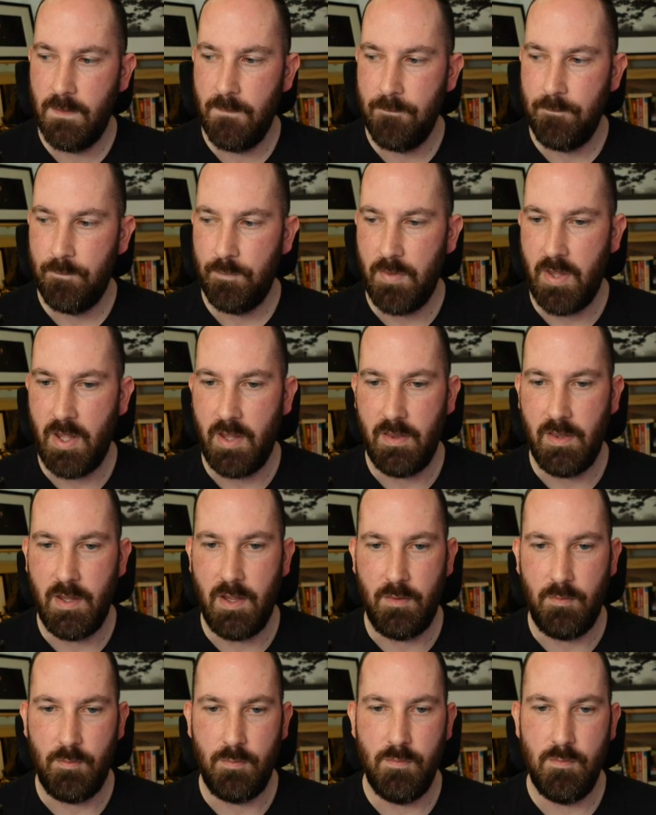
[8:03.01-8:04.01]
And that
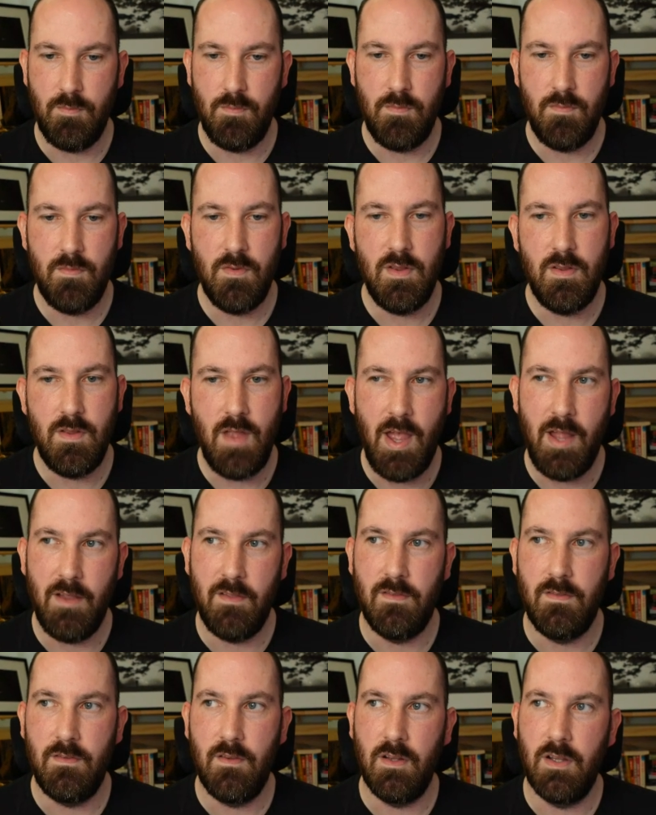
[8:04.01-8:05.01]
had
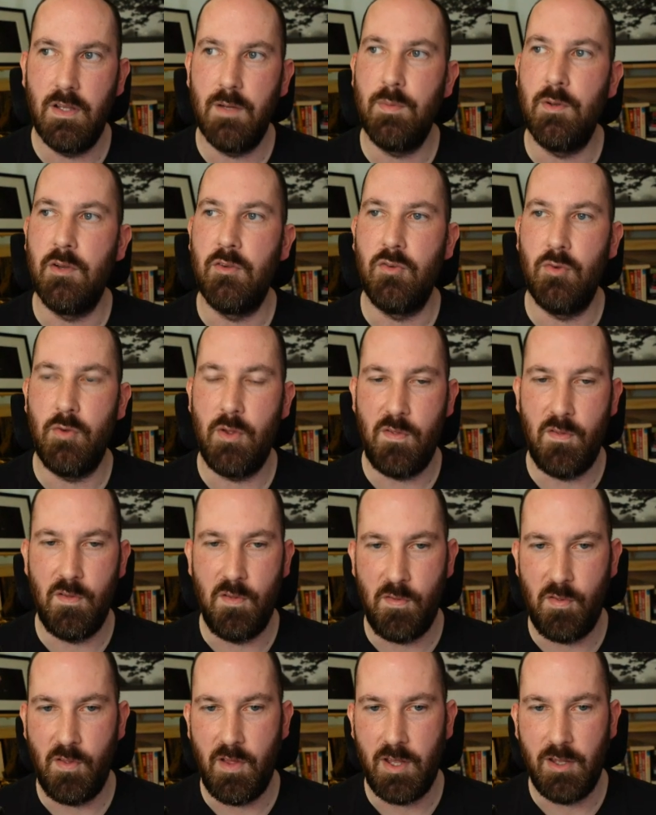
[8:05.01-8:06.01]
deliberate choices
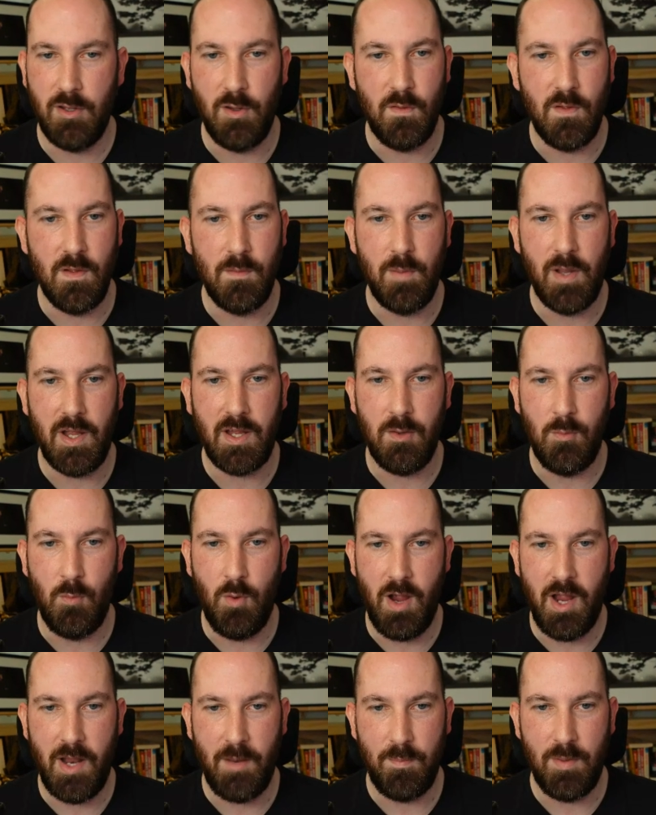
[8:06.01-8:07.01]
like using black and white
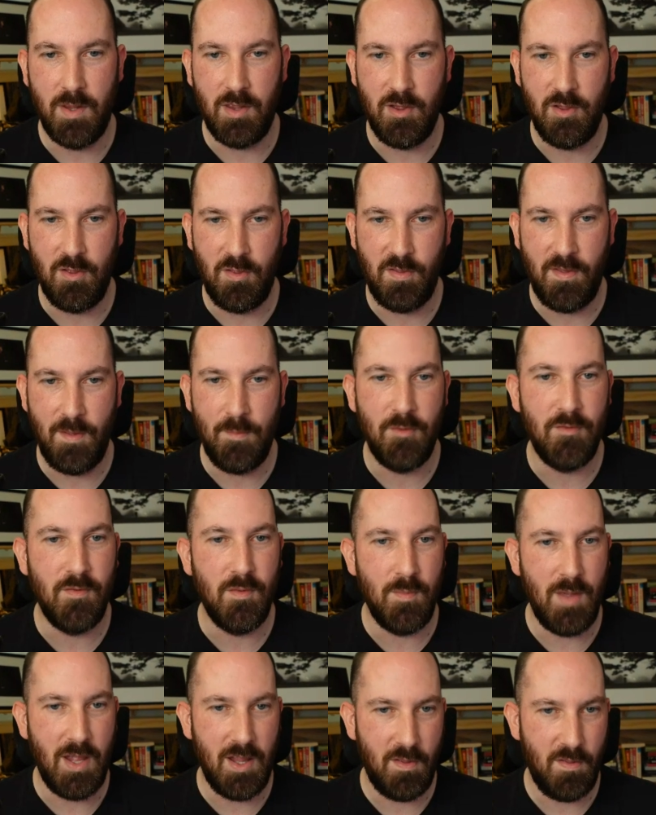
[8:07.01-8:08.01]
because some of them
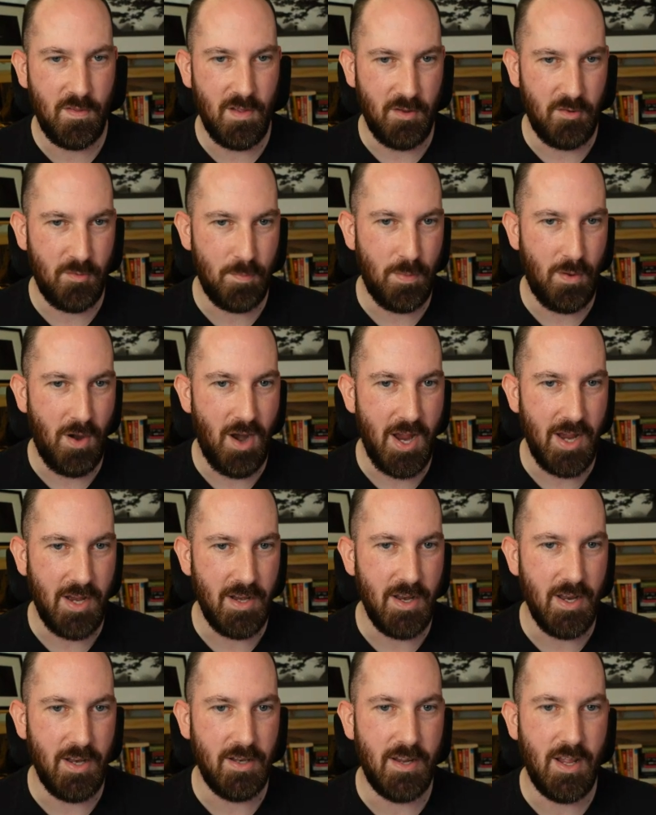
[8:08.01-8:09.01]
had such bright
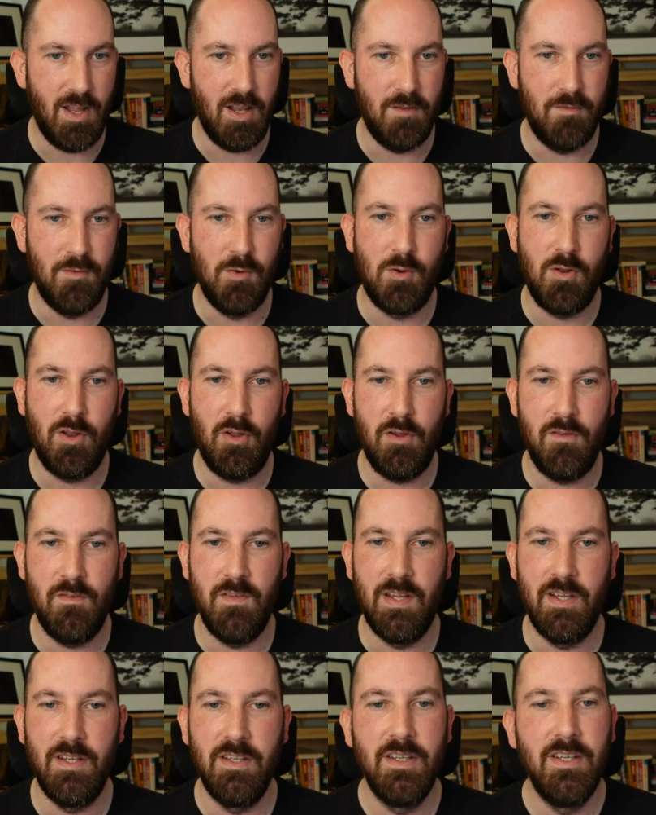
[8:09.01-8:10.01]
and colorful clothing
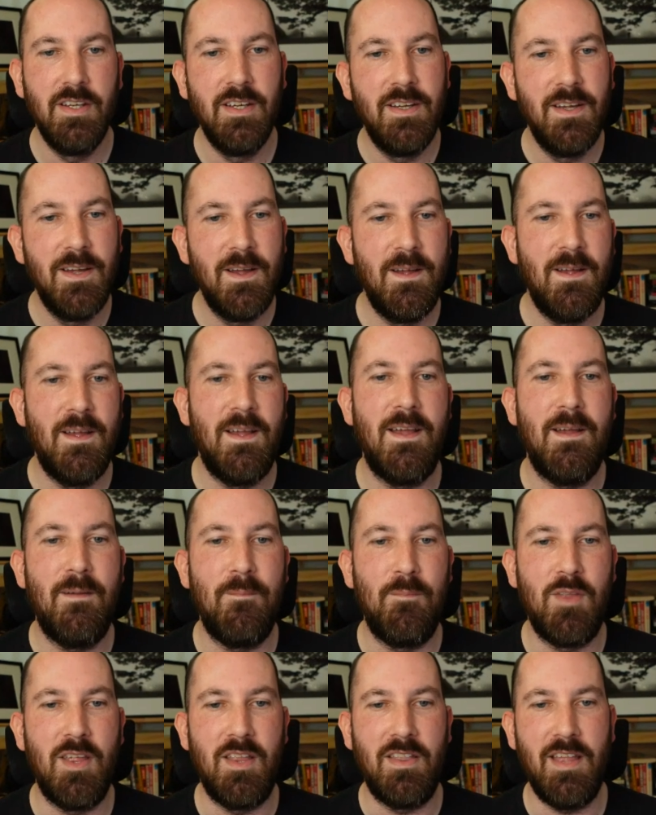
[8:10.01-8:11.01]

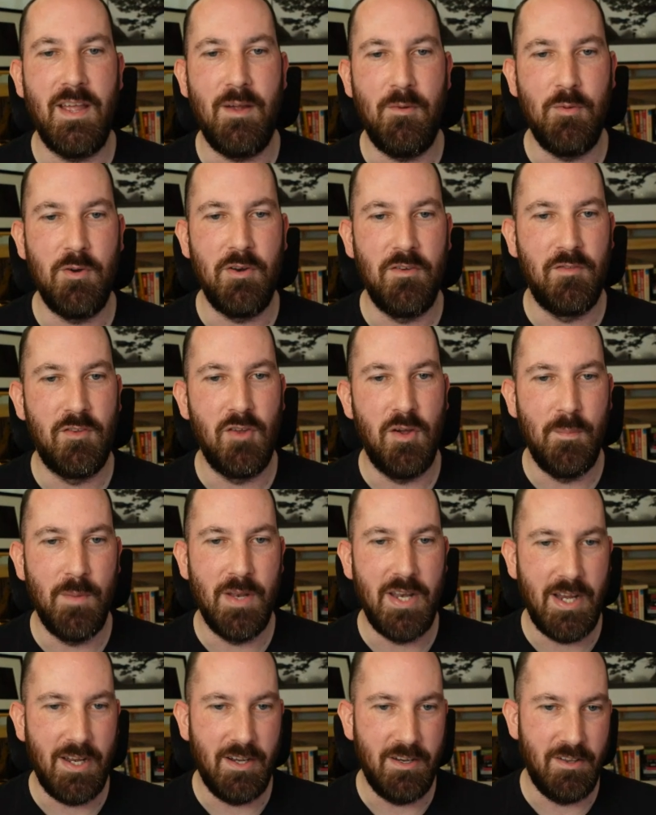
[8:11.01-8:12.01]
that would have
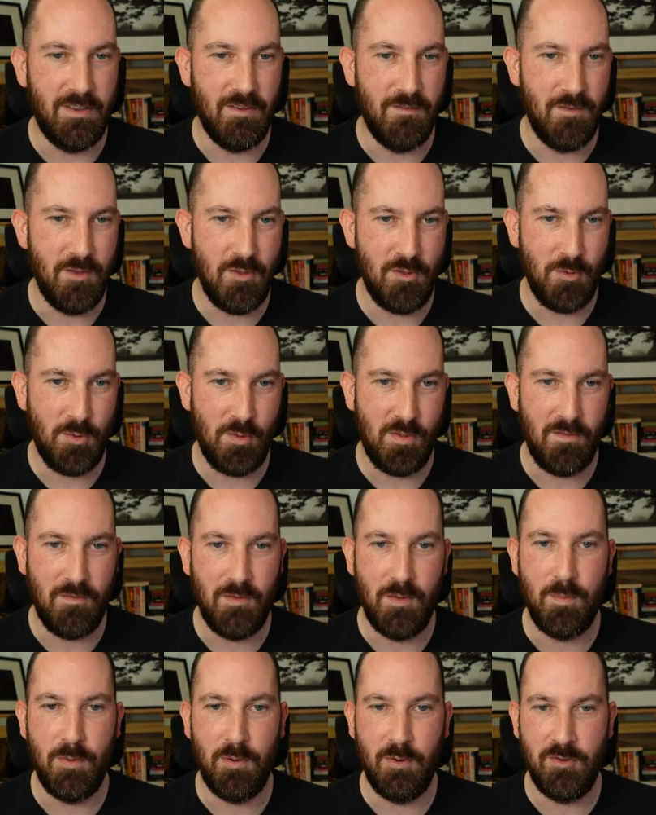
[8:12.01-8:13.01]
dominated the visuals of the
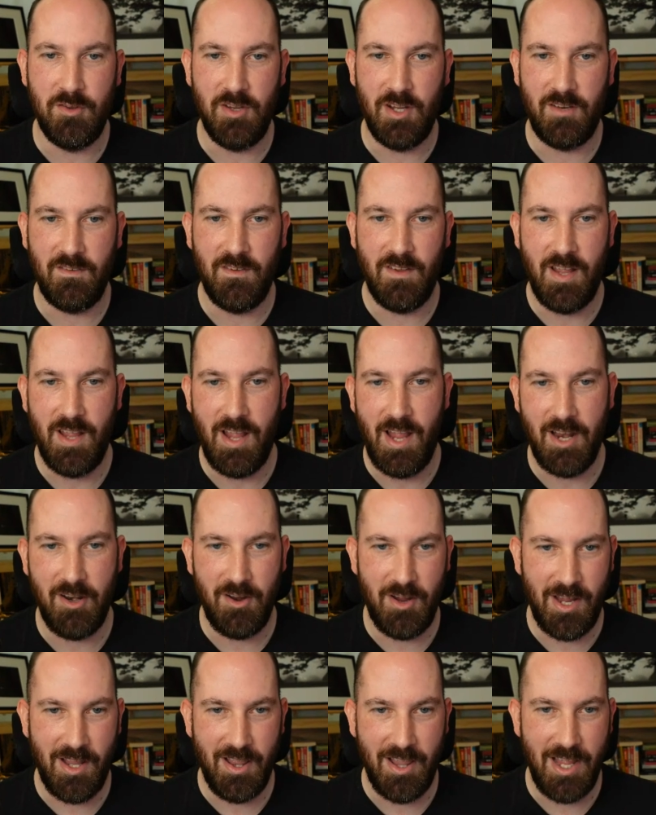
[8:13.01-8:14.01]
project had I
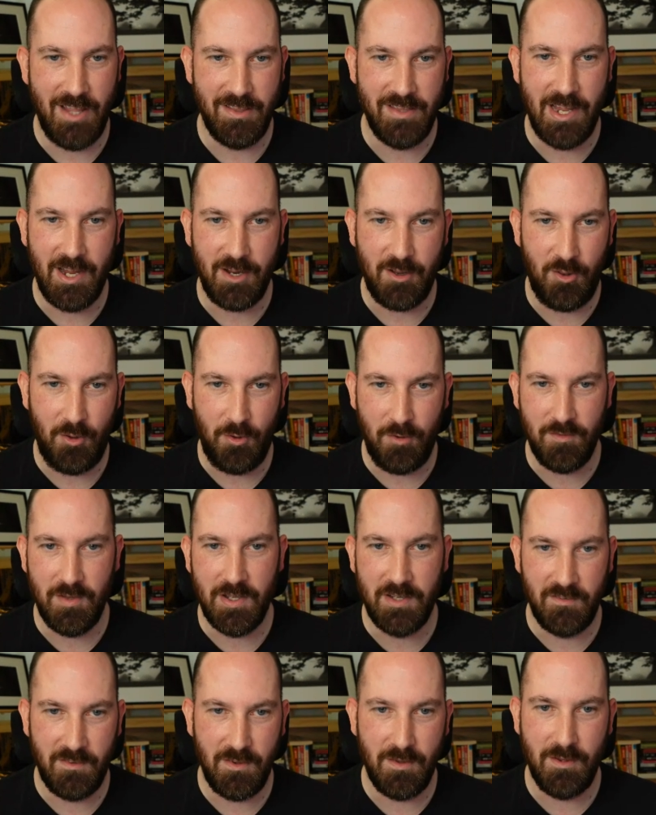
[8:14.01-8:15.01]
allowed that clothing
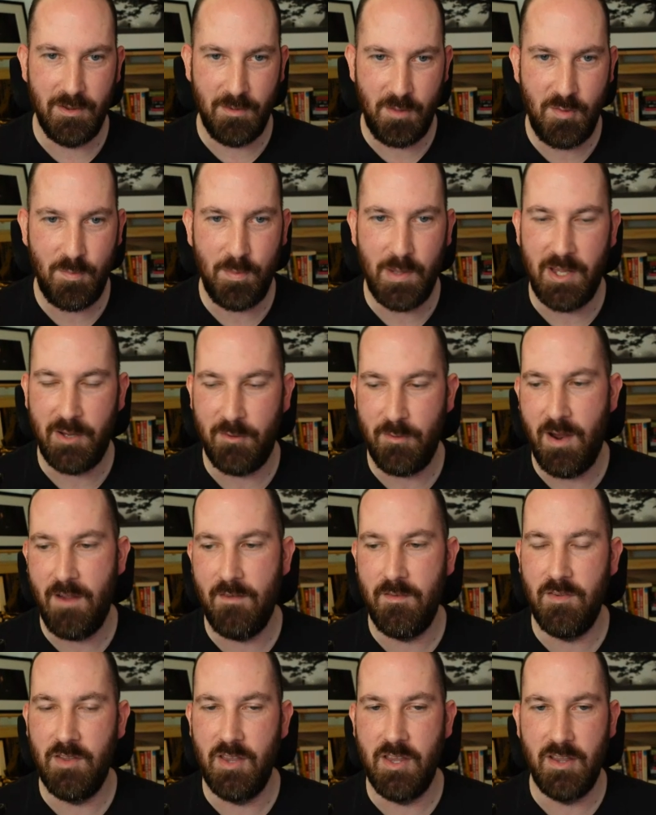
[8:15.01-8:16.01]
to speak rather
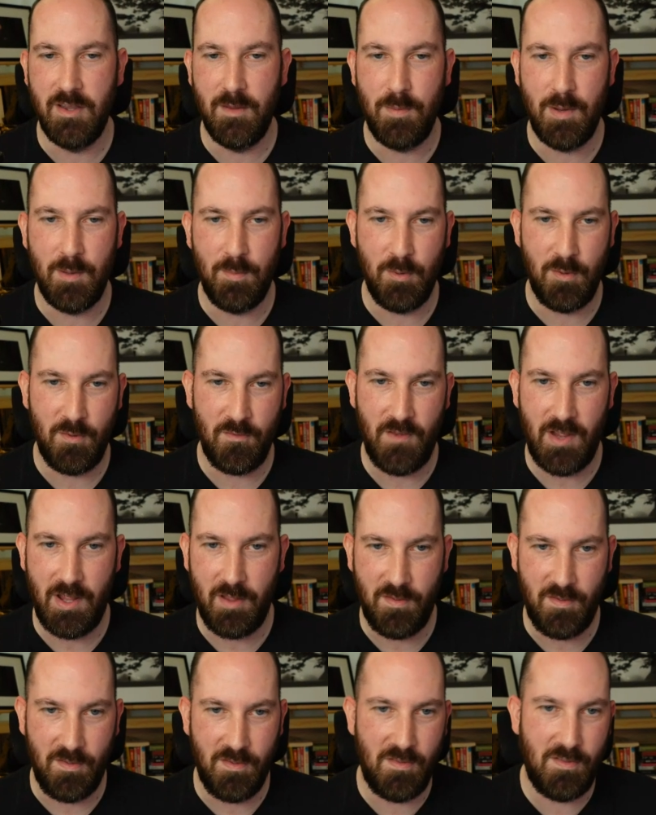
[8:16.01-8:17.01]
than the people's
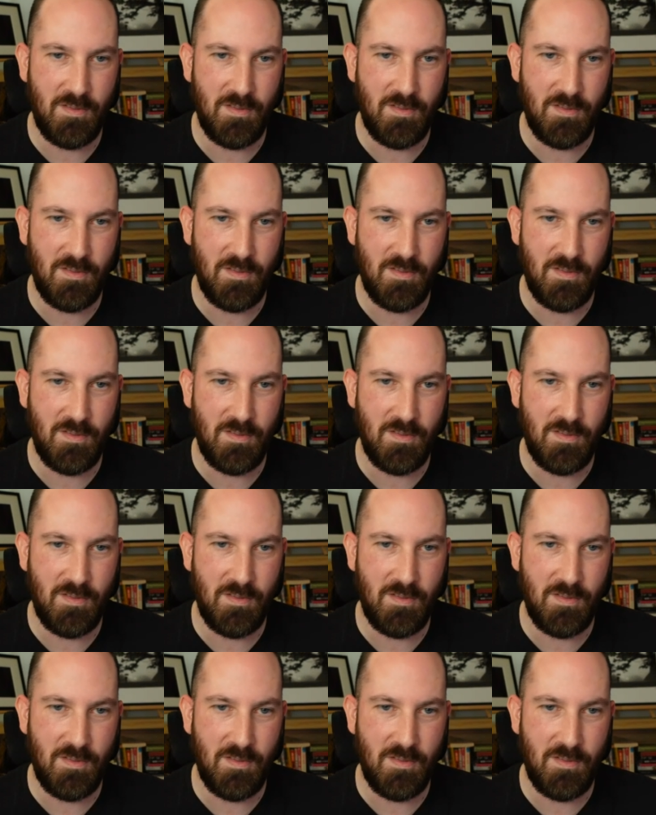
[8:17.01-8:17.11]
faces.